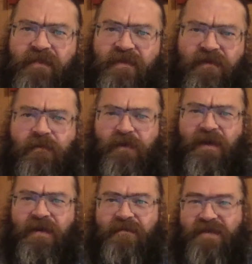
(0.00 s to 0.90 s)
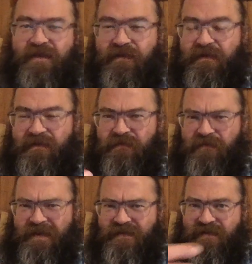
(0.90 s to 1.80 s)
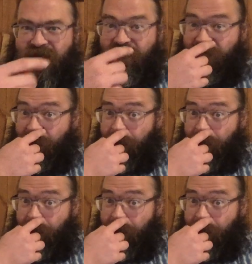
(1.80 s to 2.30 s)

little blood comes out, you know, the red stuff.